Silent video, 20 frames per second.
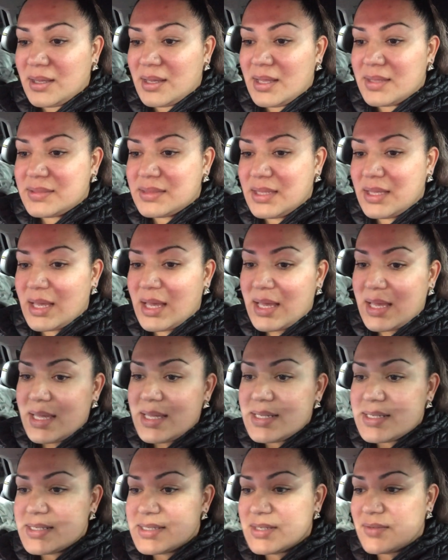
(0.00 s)
at the
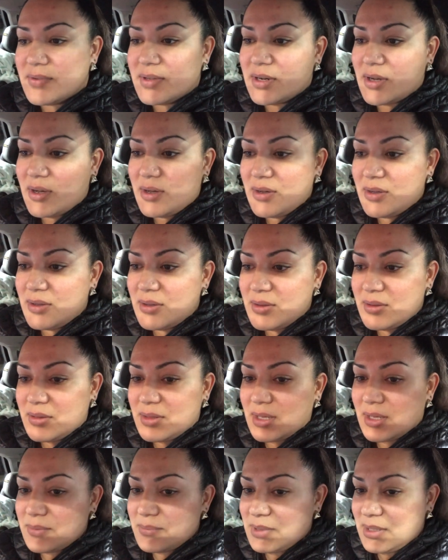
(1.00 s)
end of it all,
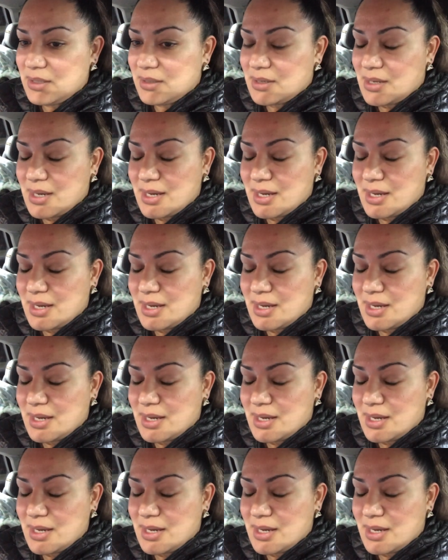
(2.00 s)
I mean,